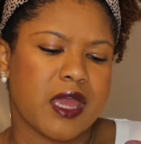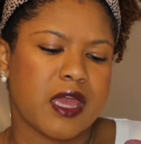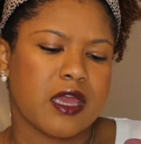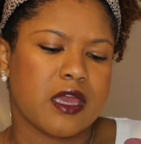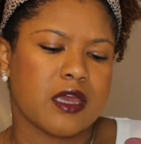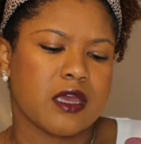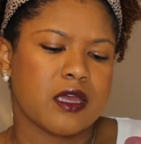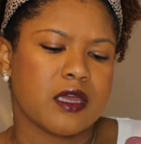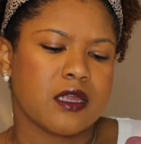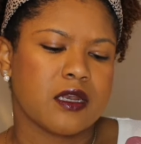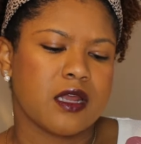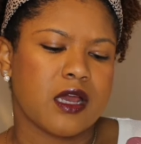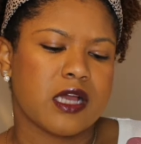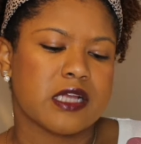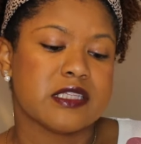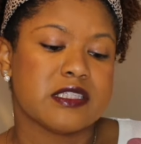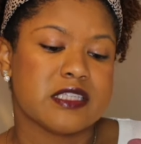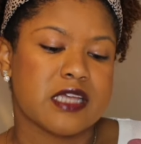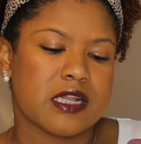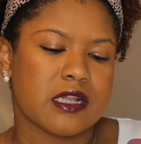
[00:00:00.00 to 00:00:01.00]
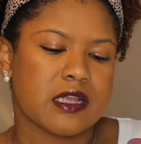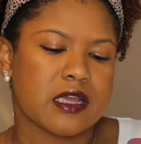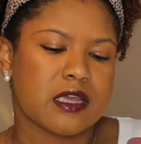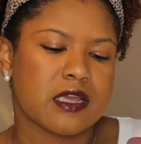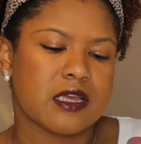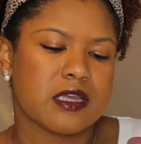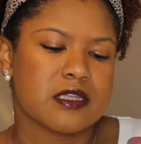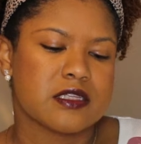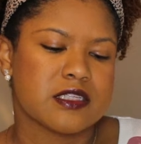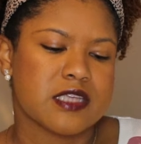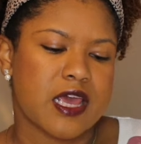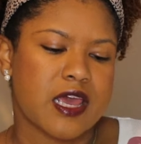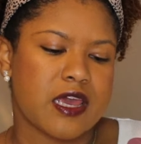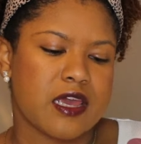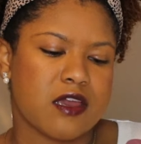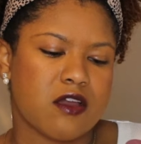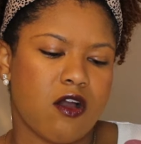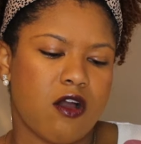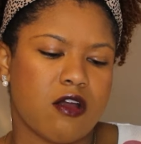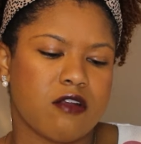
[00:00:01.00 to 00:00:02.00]
and a delicate
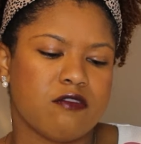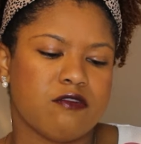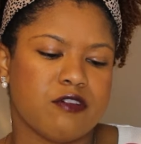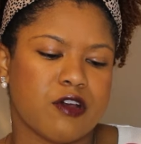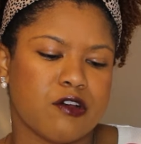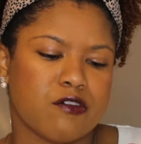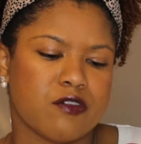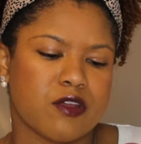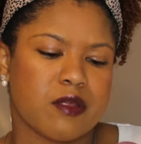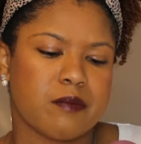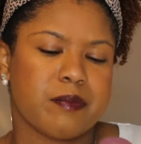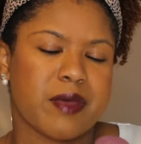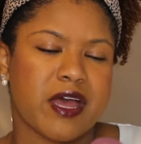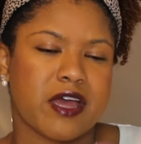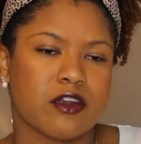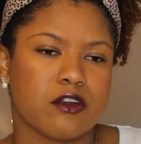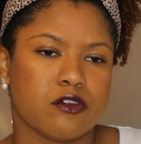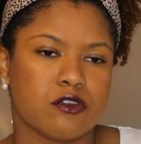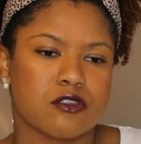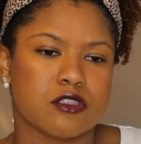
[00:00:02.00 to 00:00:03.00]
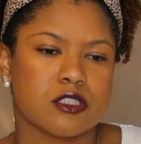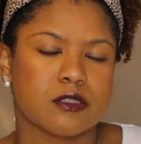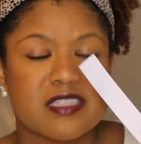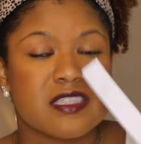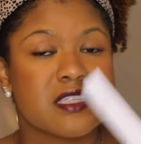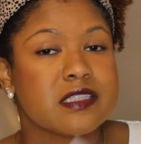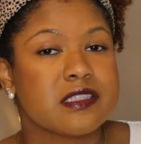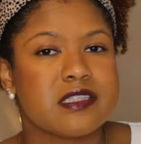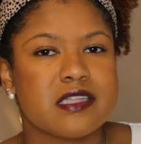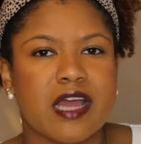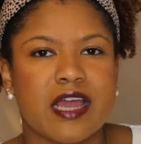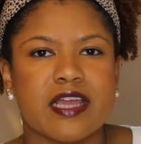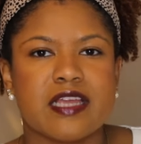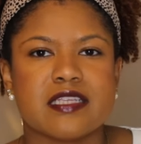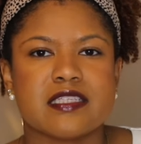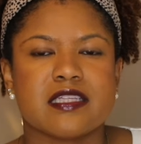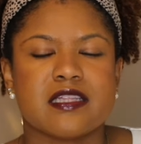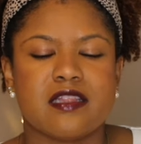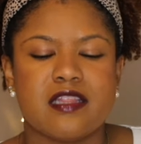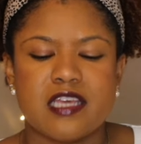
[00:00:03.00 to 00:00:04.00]
take on velvet petals. This is nice.